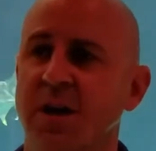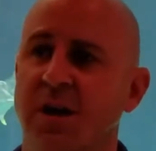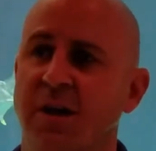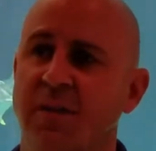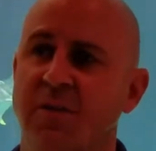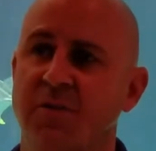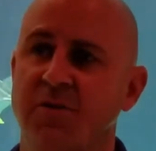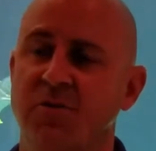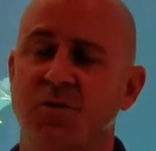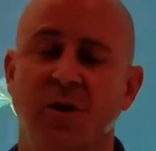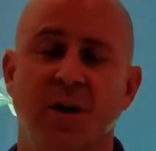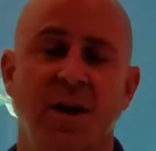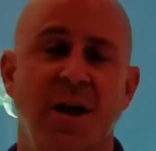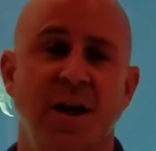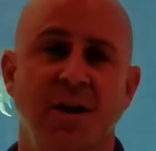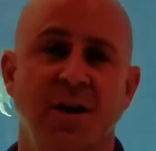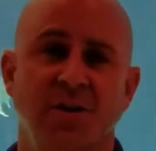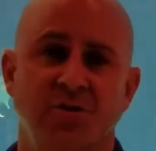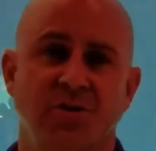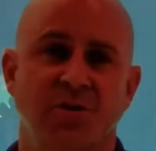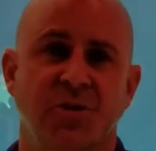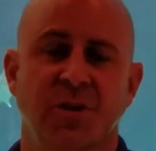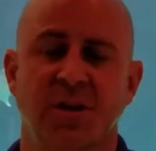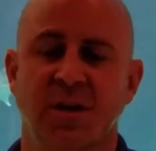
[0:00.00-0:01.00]
and you can
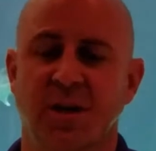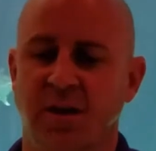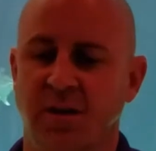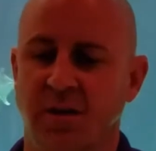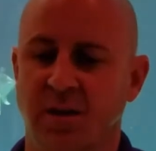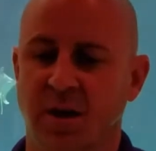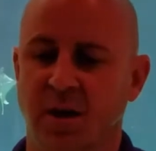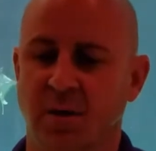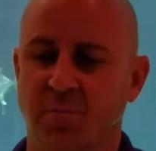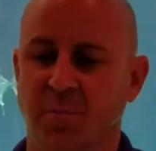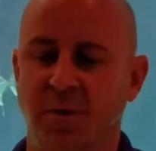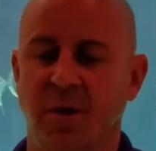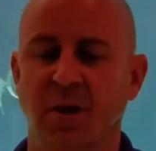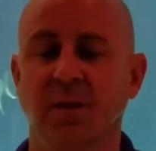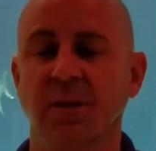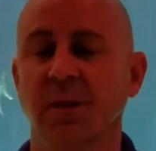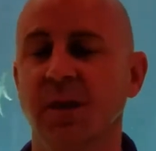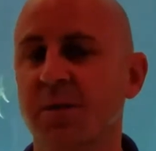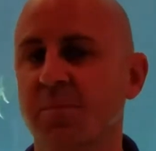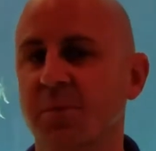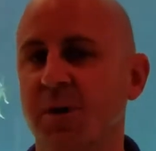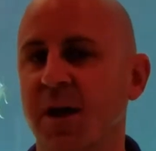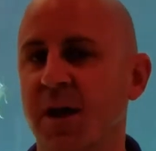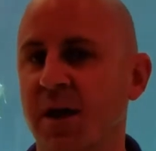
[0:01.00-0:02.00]
actually end up
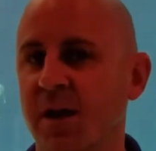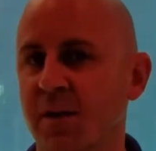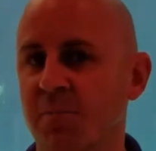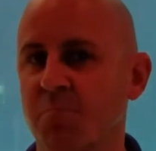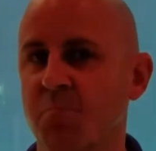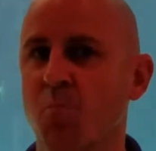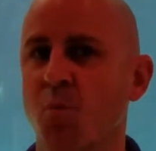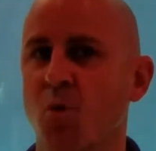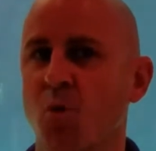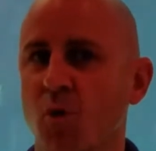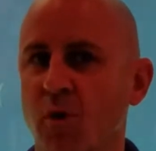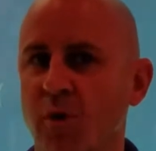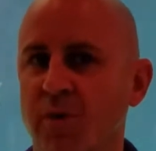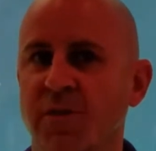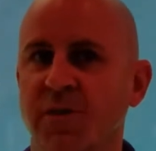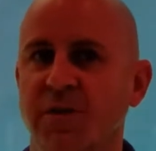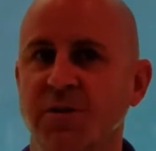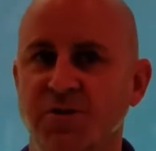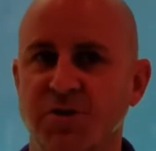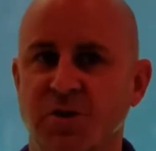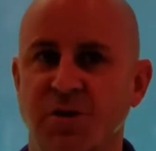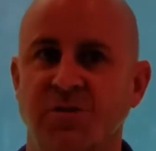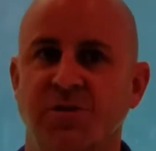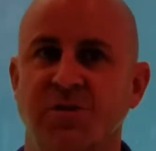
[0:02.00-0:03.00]
eliminating more
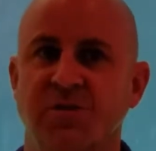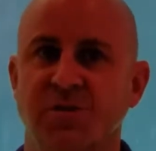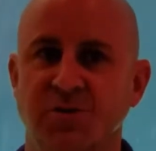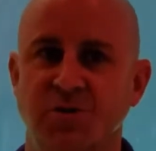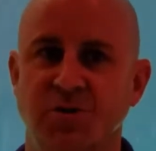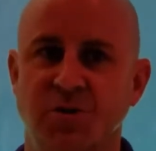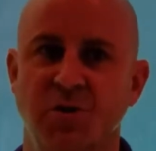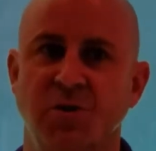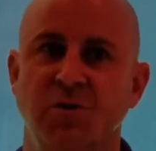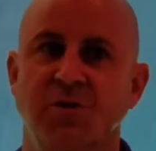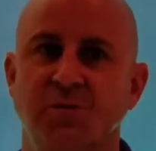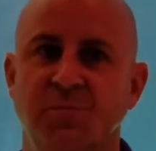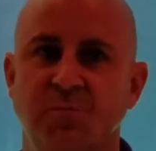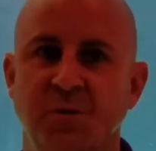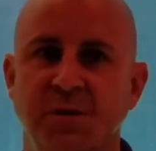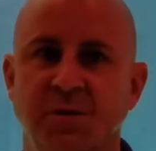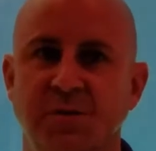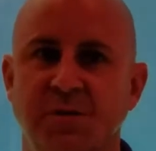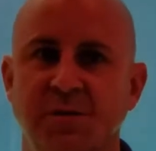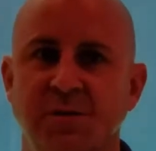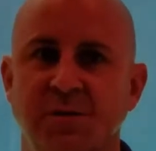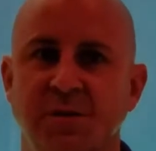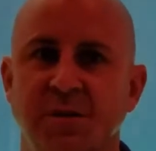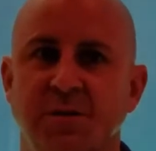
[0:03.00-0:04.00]
than just the shark
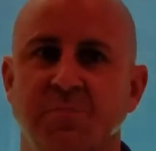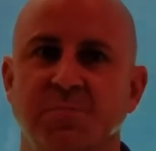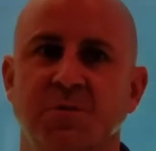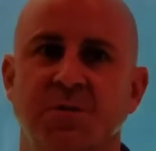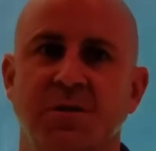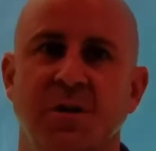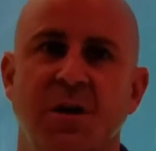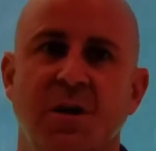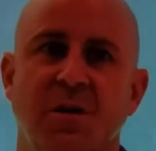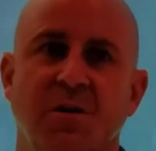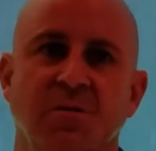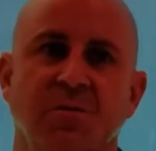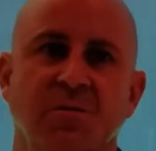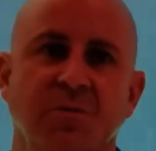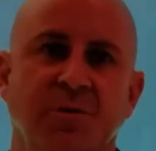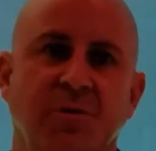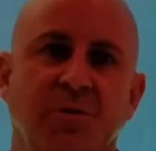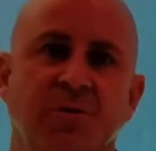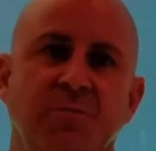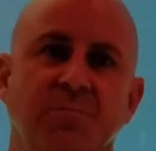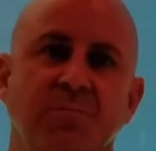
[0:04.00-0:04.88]
species themselves.